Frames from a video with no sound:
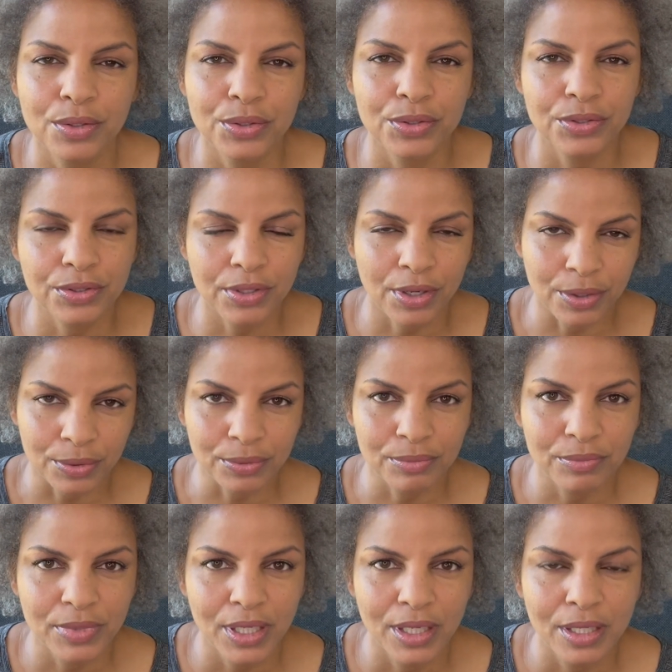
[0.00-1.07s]
So,
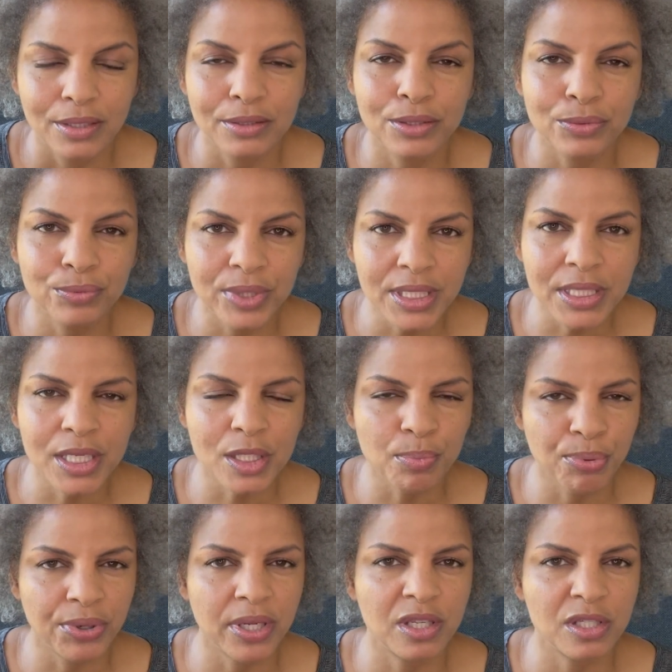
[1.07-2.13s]
the risk is
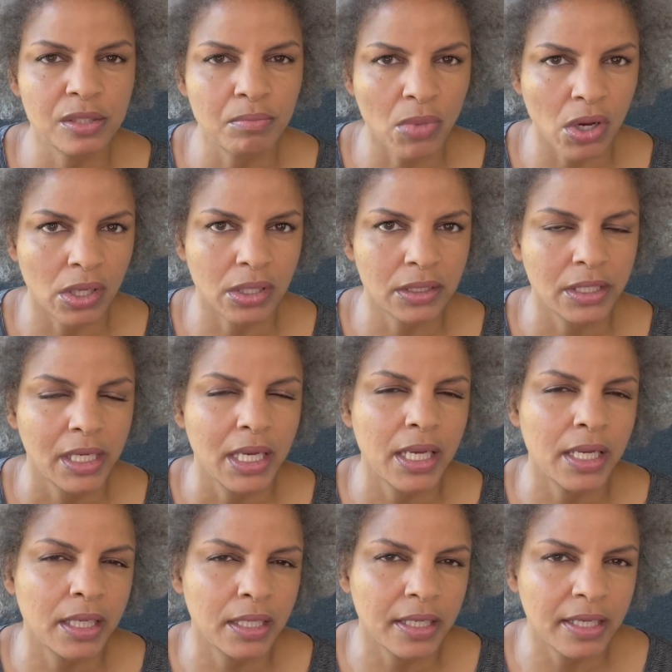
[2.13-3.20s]
pretty small
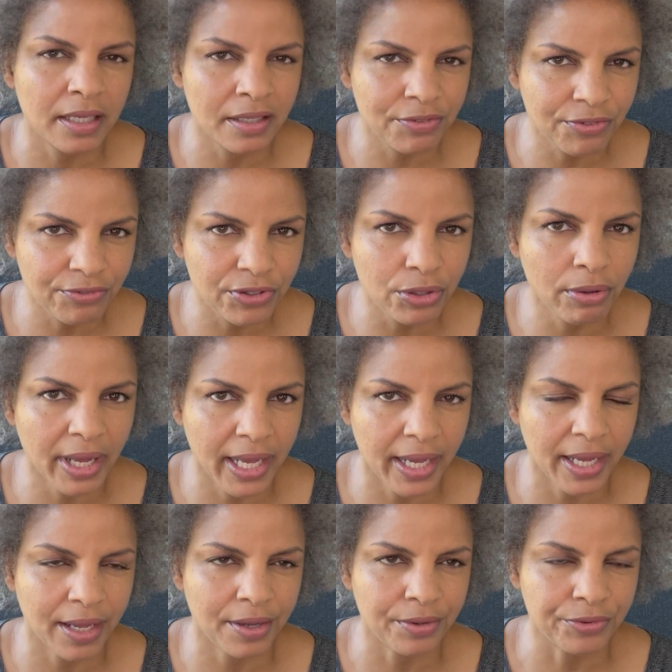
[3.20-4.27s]
if you
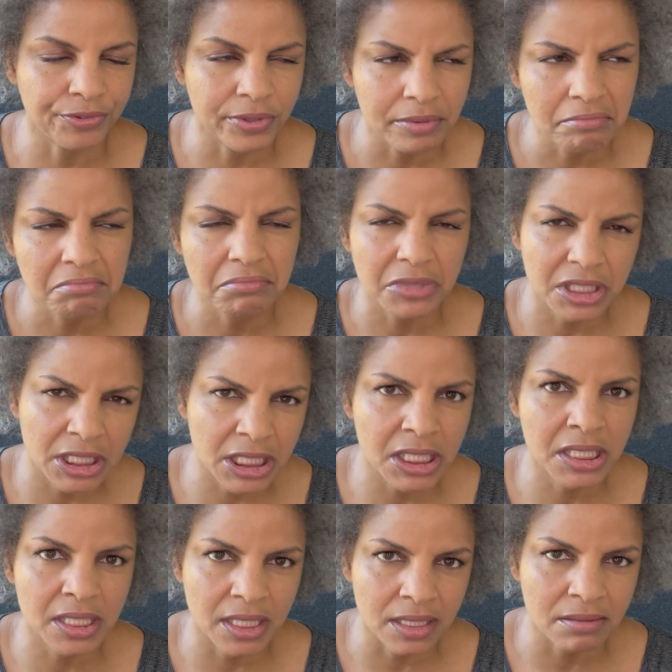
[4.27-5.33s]
have
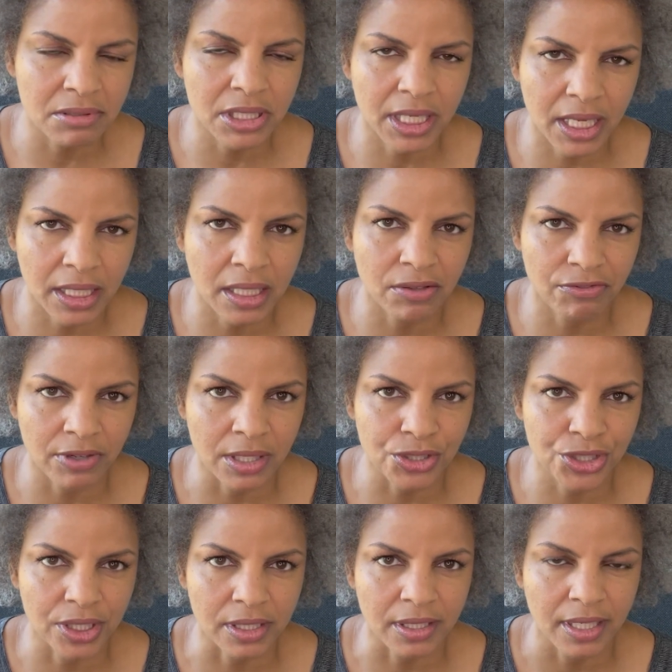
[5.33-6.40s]
decent kidney
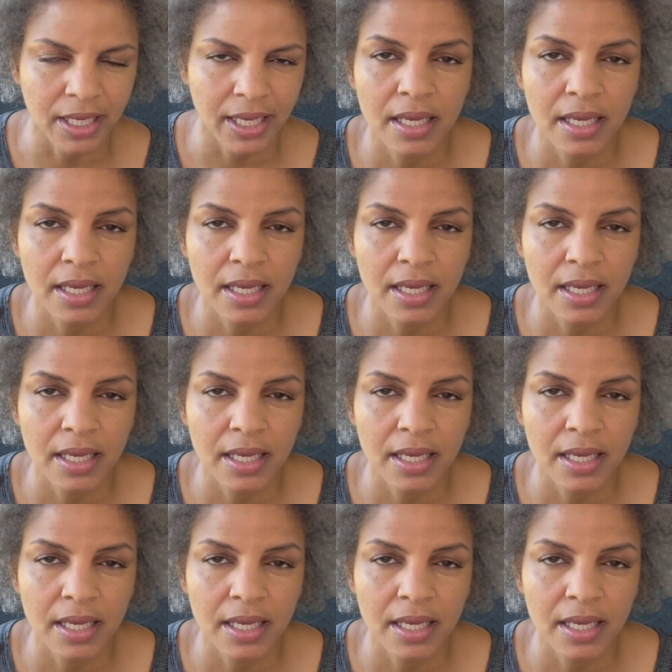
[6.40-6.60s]
function.